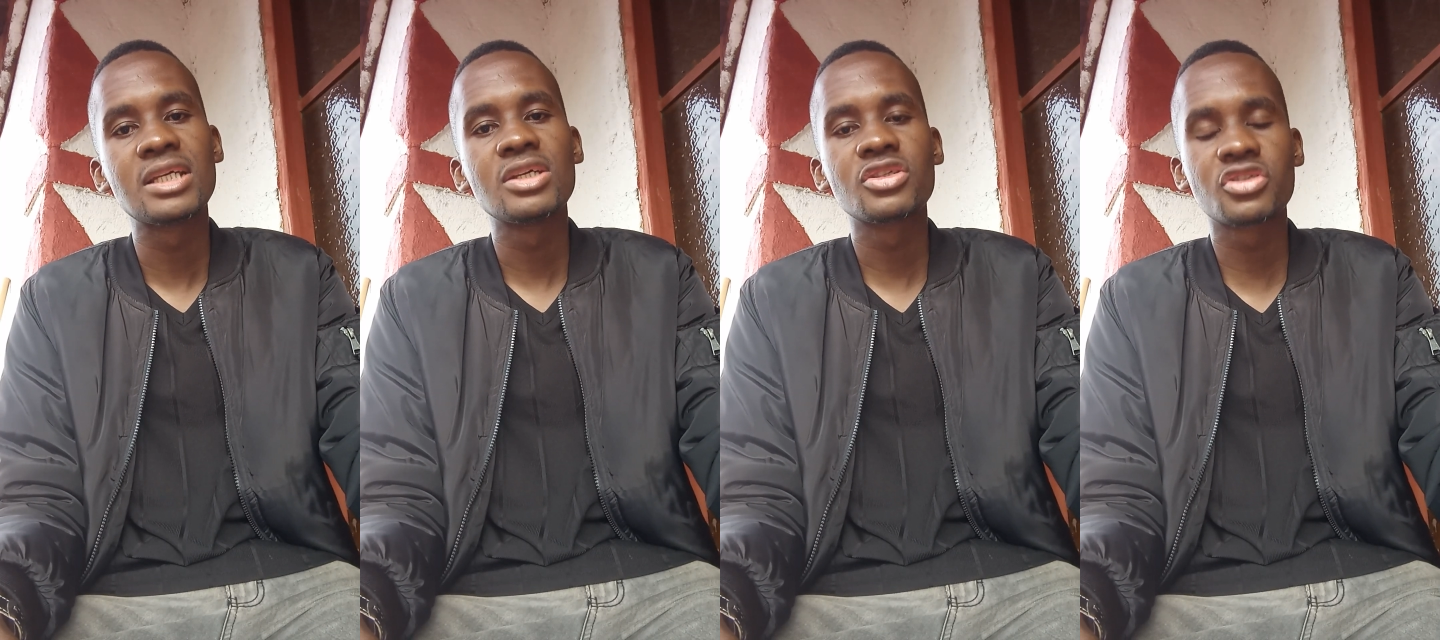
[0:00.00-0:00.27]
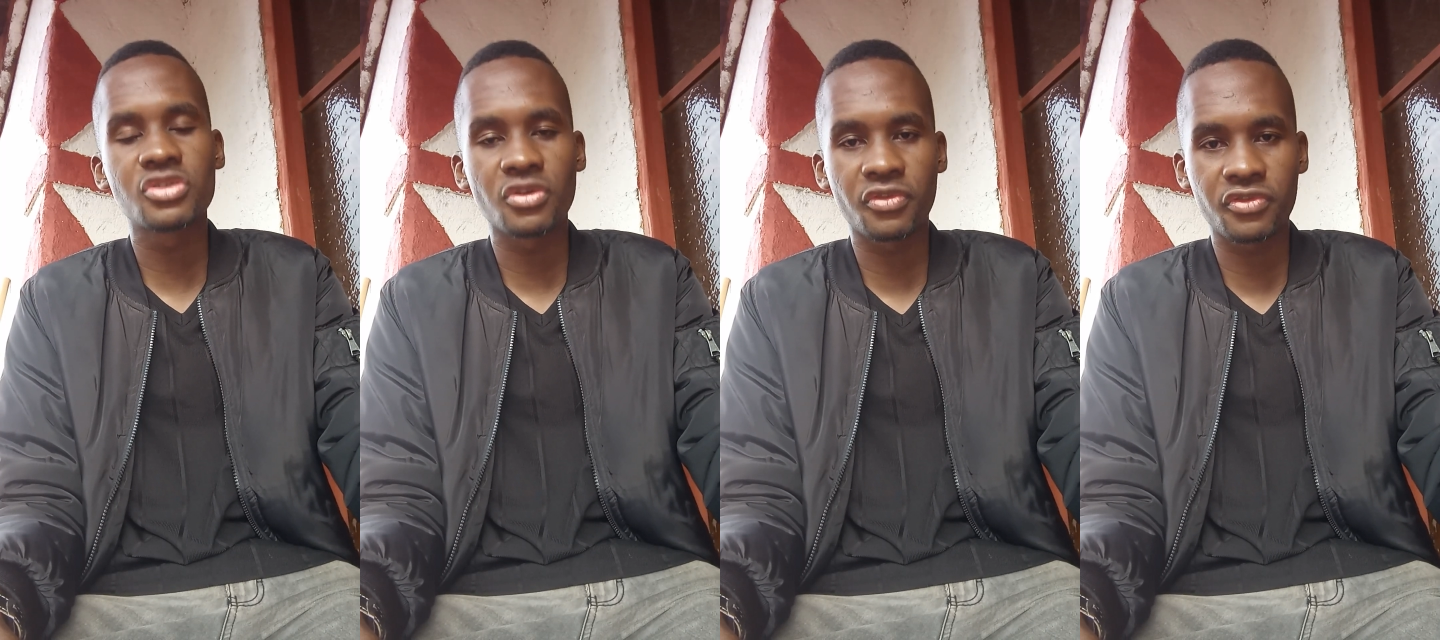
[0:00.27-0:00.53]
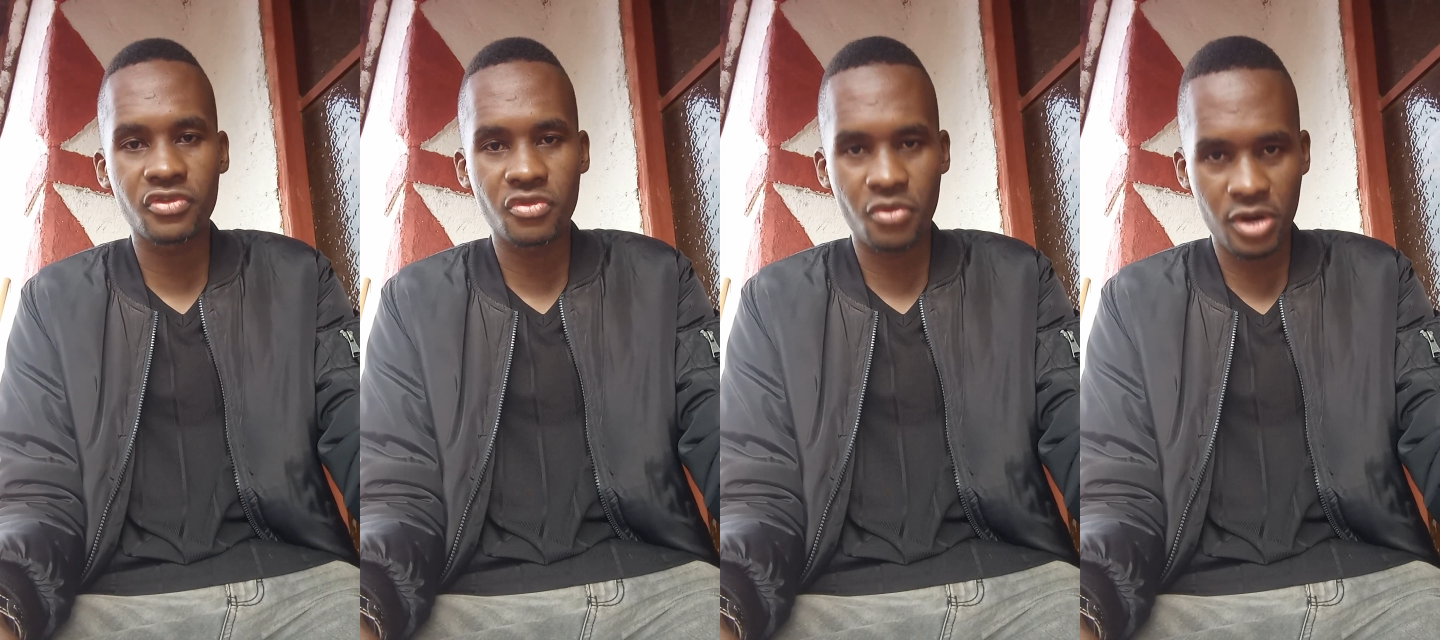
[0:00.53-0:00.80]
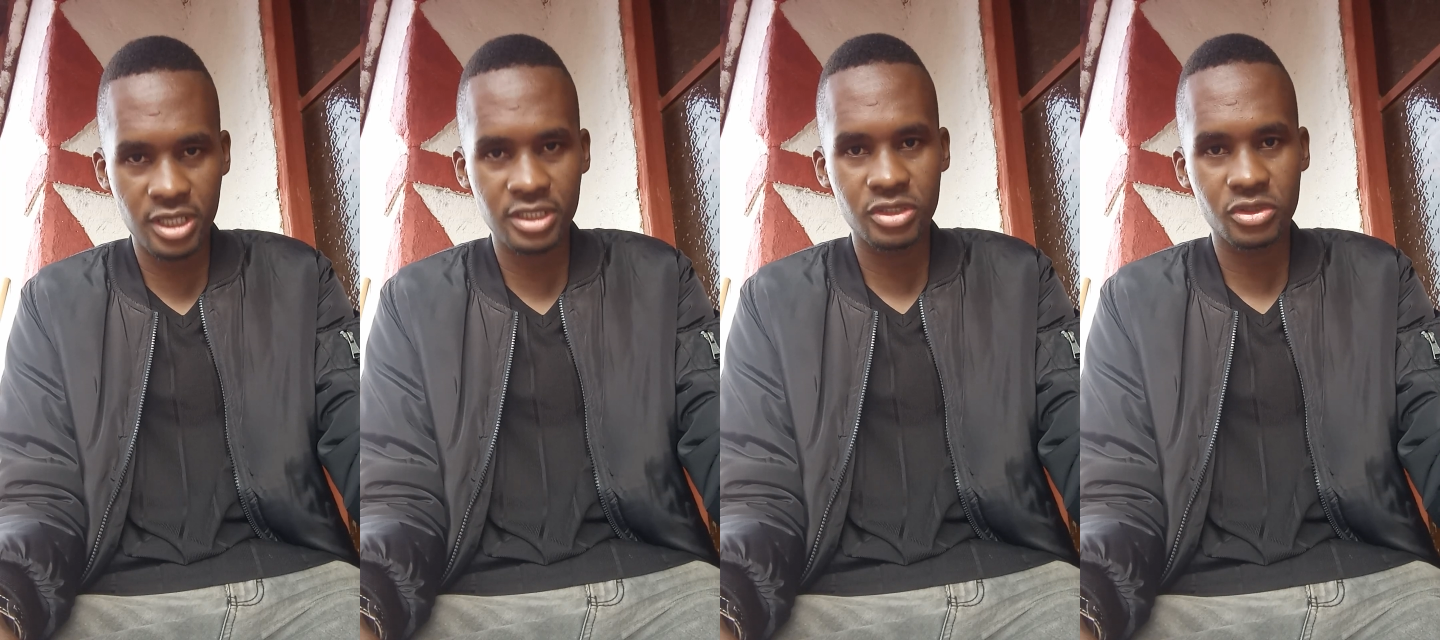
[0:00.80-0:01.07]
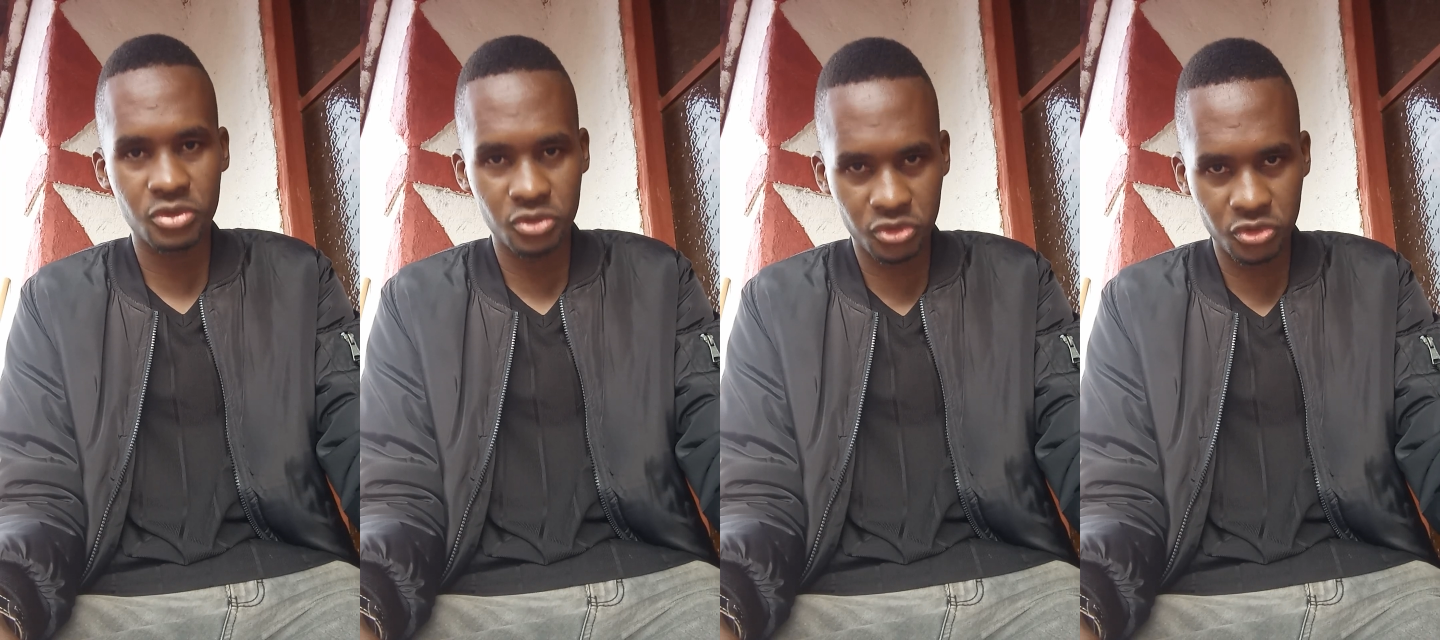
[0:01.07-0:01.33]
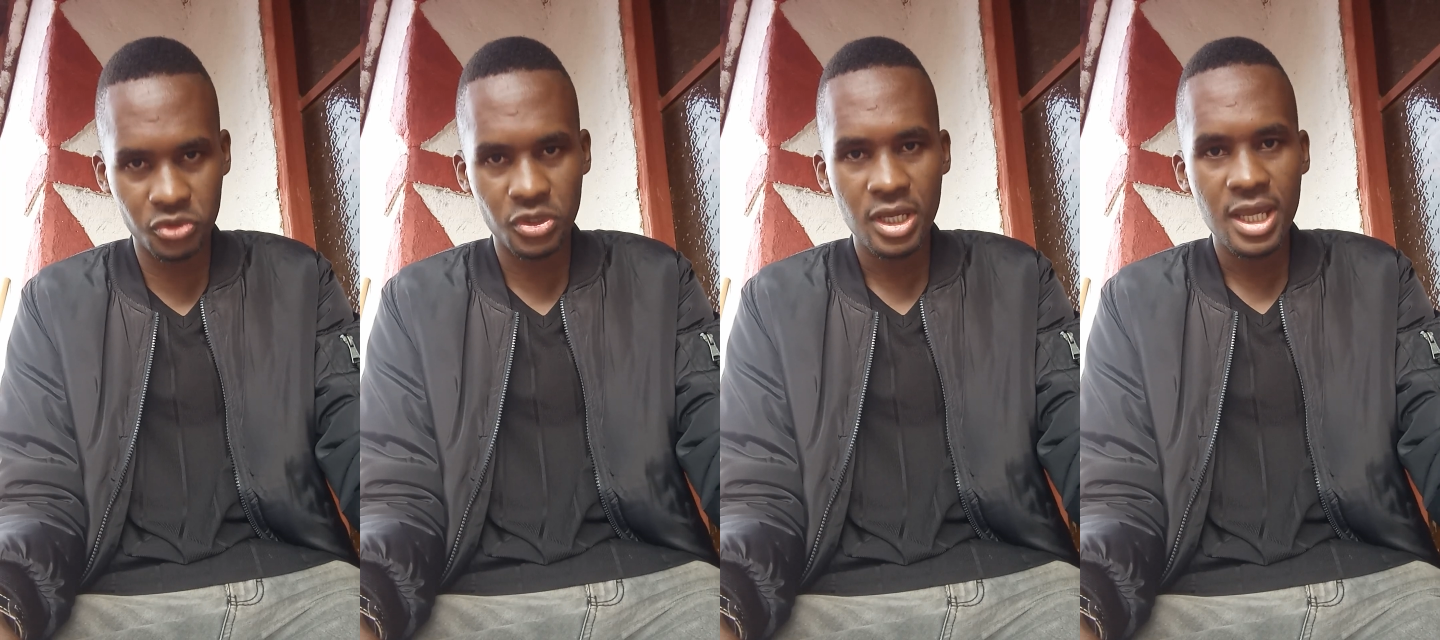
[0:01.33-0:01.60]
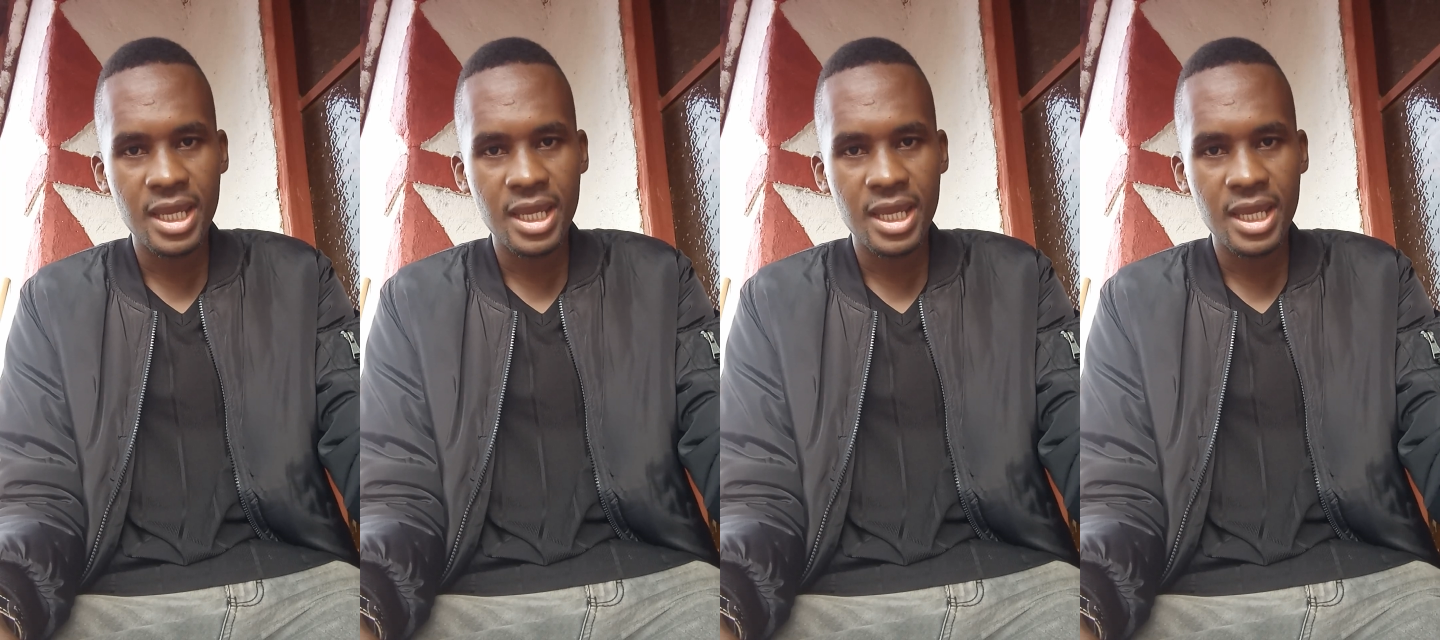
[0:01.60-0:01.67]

softwares to do.